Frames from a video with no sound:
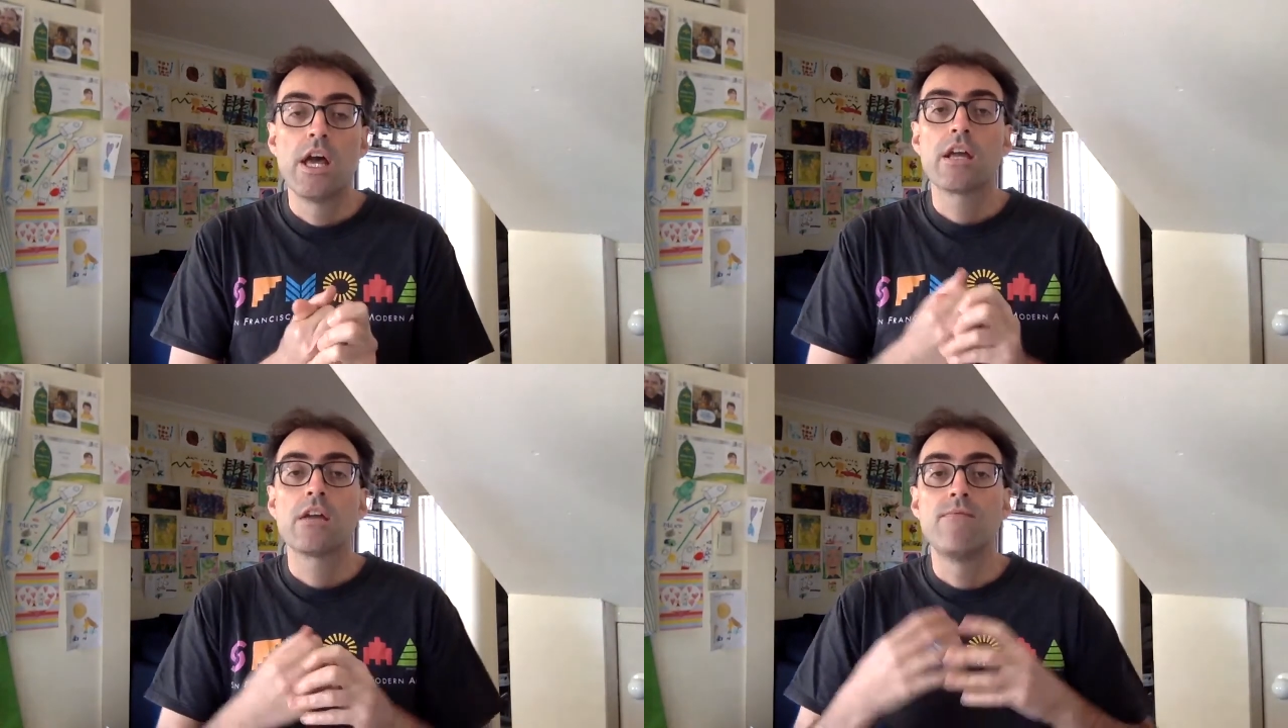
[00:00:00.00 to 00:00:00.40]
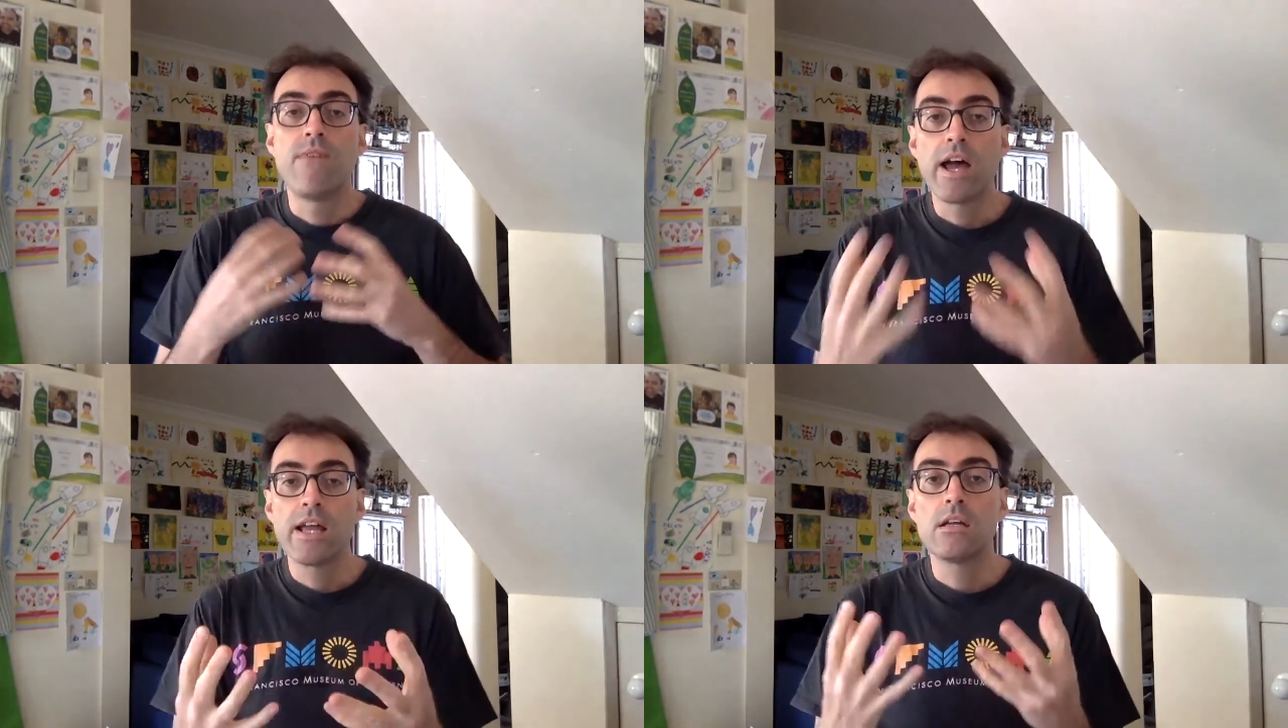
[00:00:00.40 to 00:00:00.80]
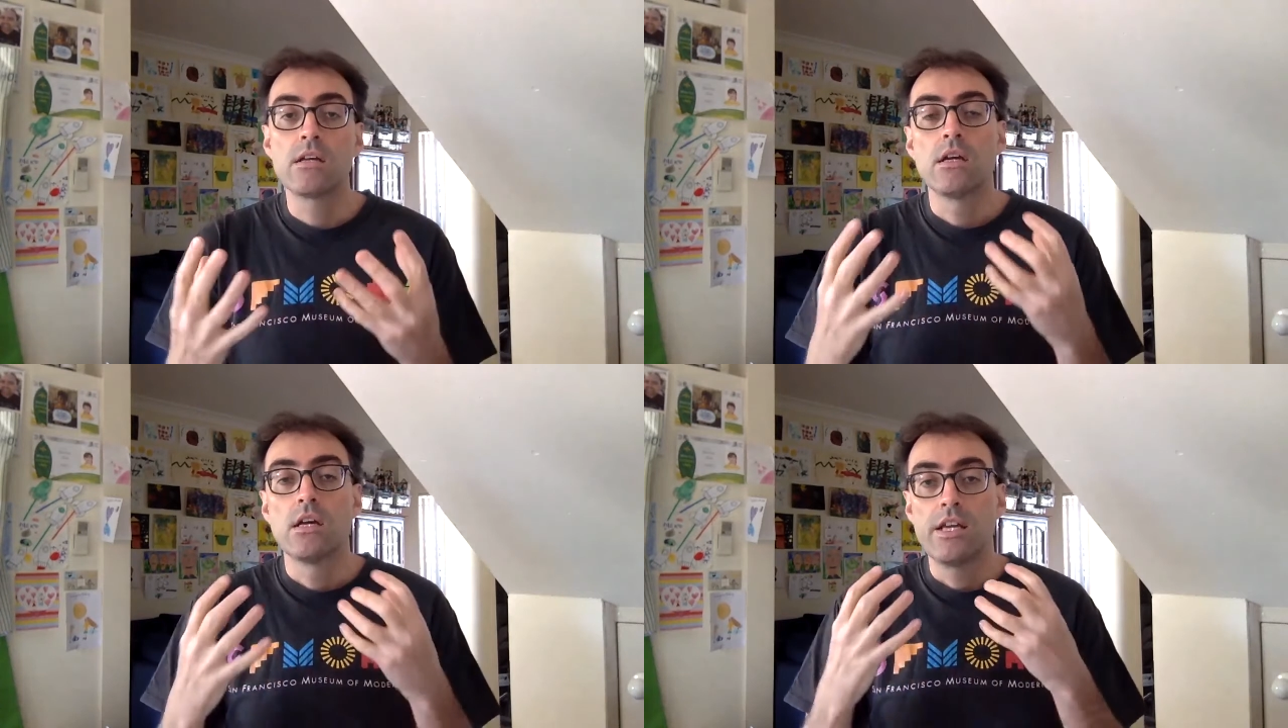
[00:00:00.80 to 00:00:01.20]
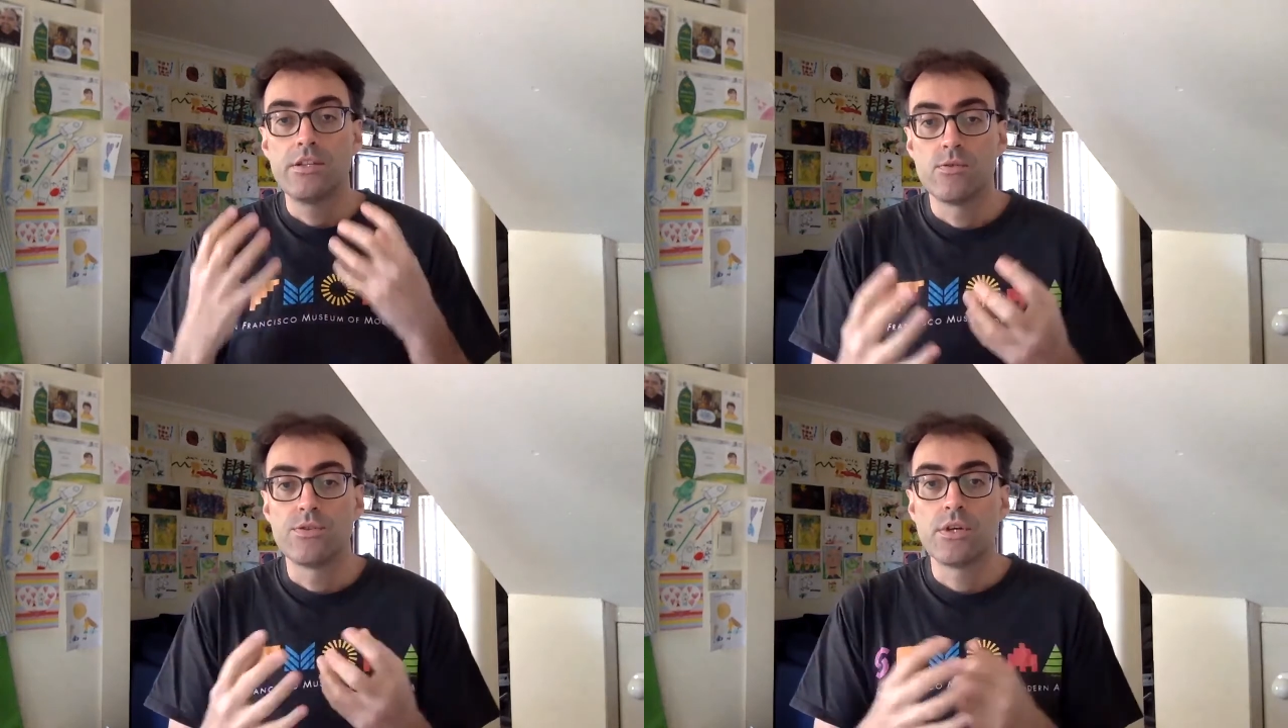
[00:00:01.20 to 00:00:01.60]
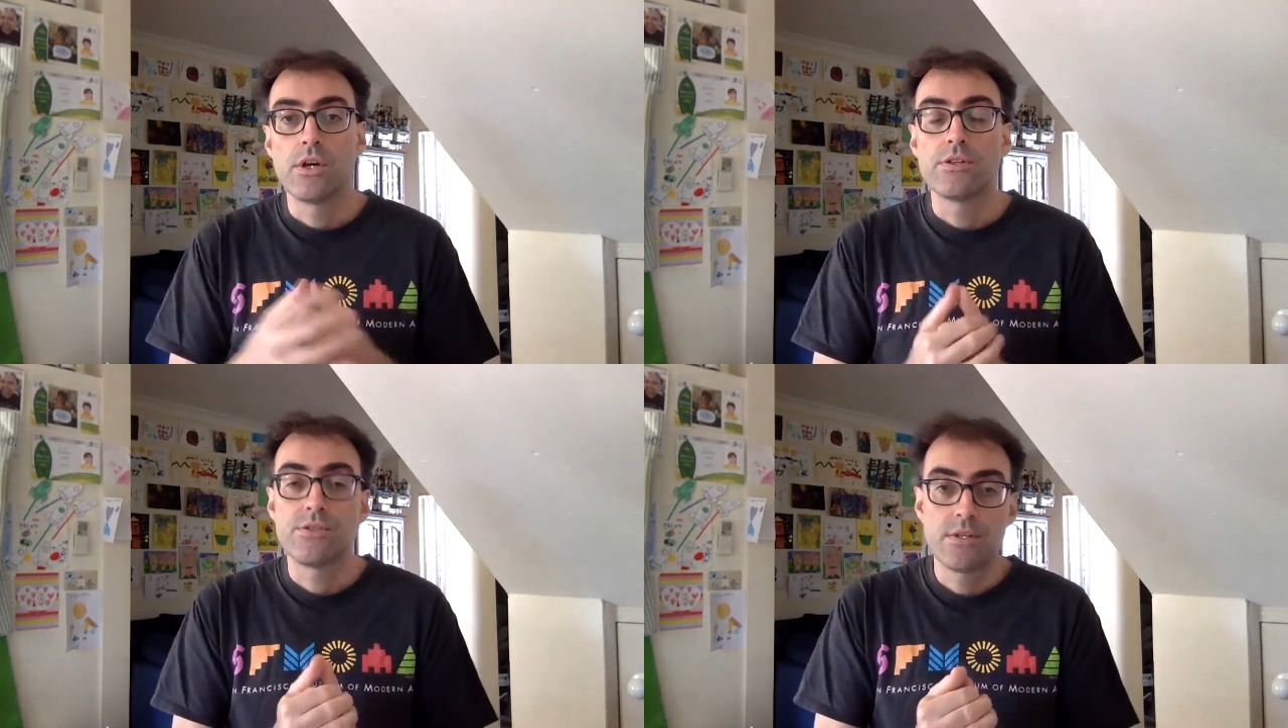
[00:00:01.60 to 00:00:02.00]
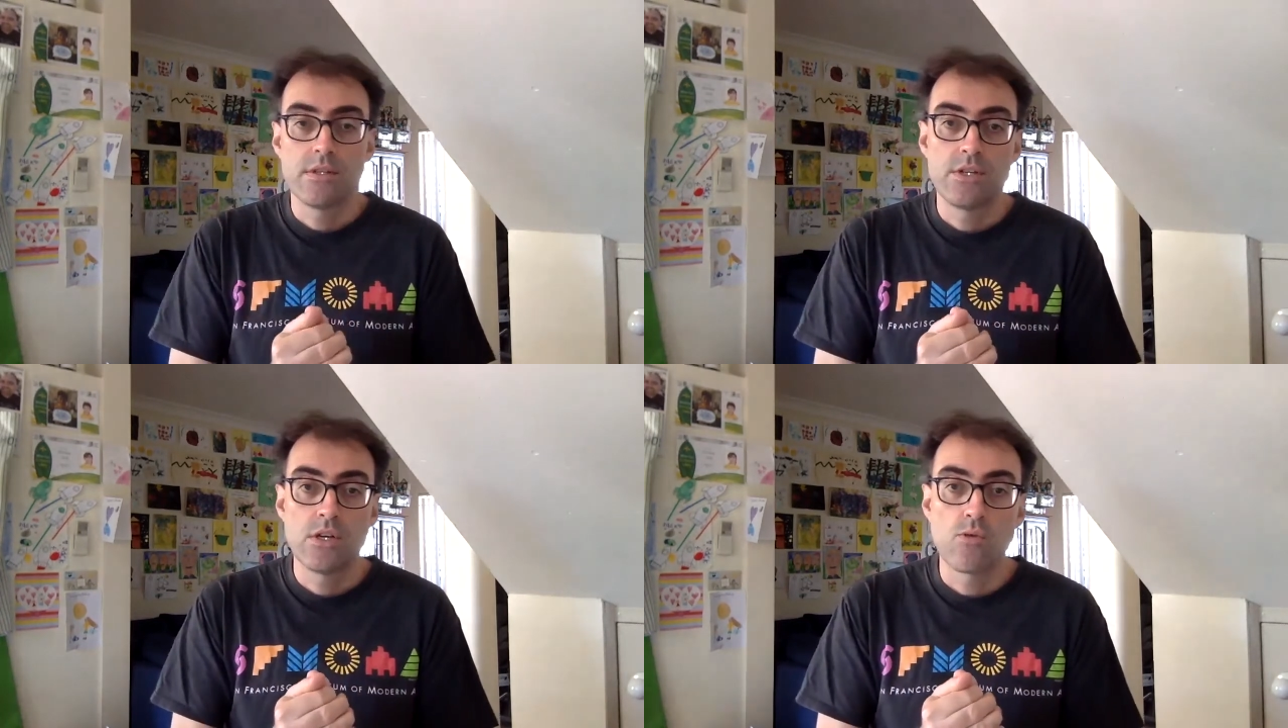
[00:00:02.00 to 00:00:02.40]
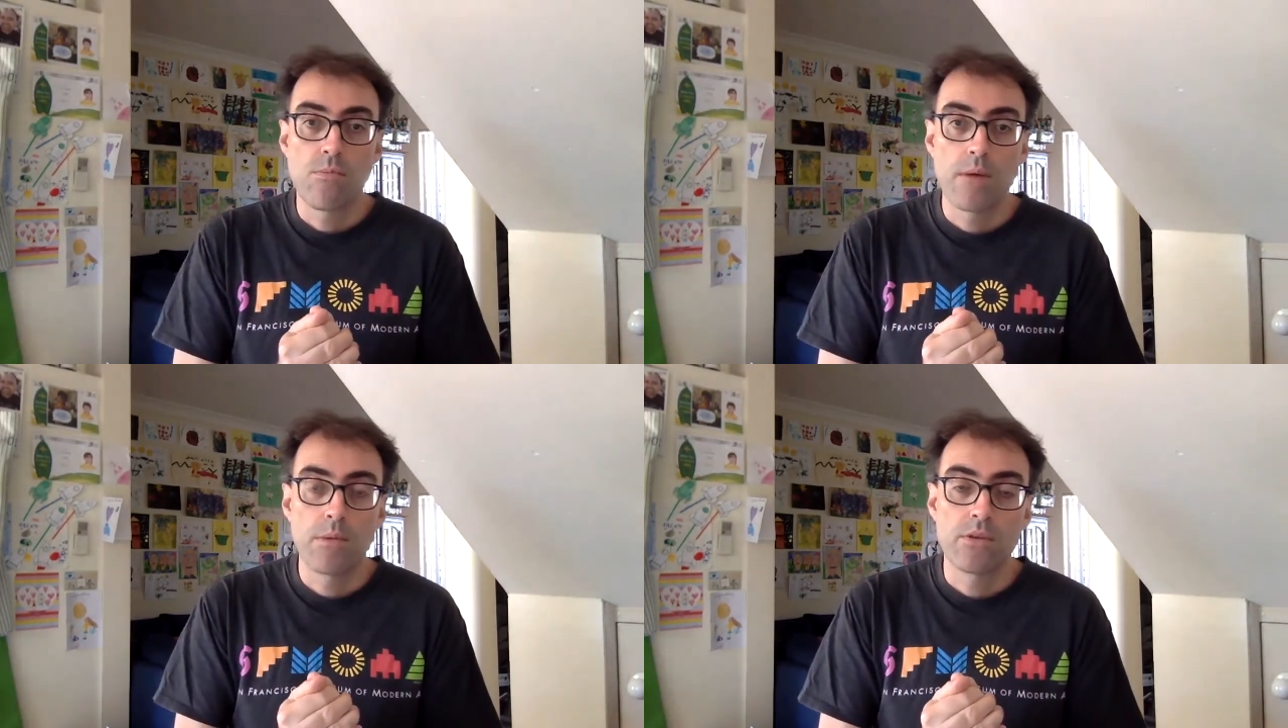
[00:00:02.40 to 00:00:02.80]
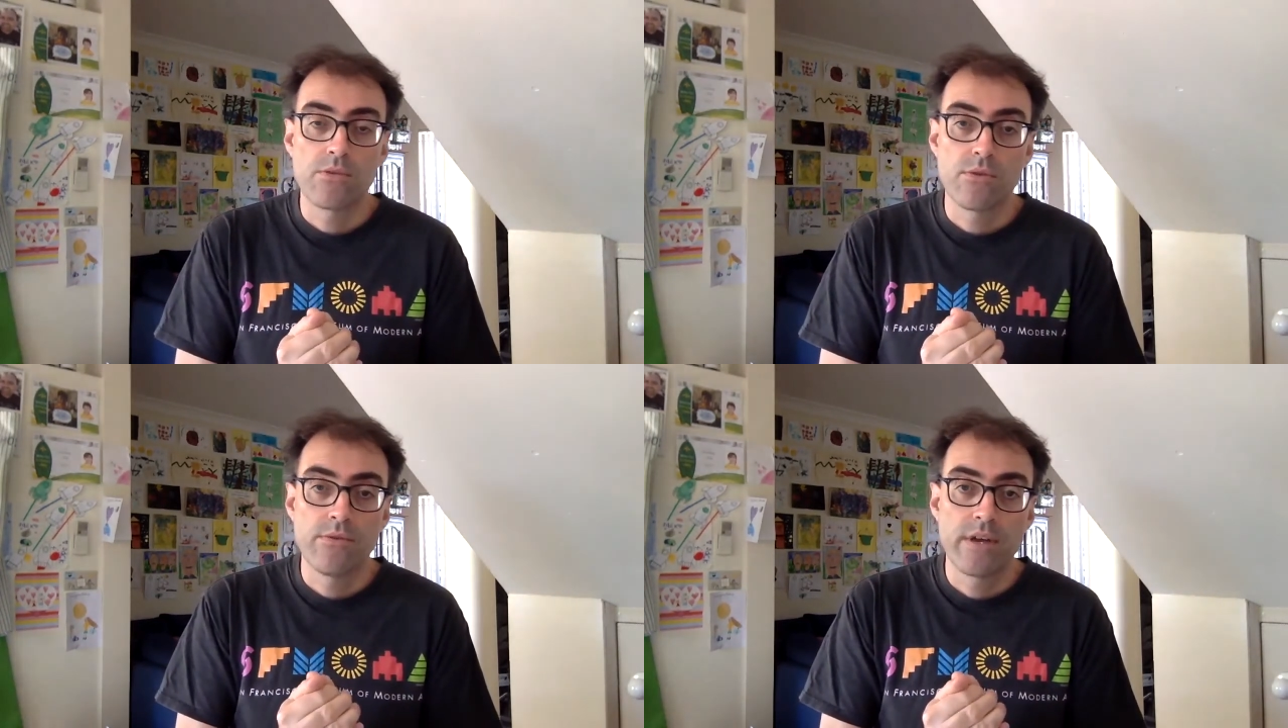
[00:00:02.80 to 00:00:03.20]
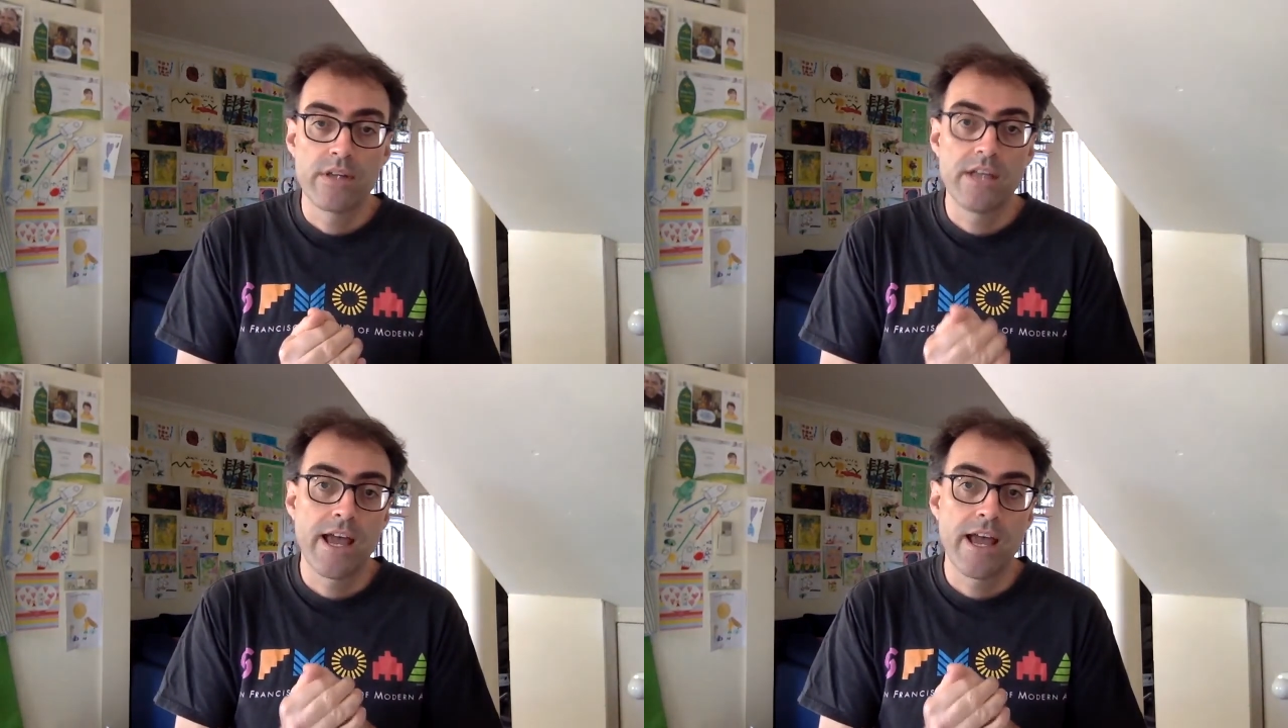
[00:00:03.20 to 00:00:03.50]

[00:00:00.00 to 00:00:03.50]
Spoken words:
conveying his research to the general public through various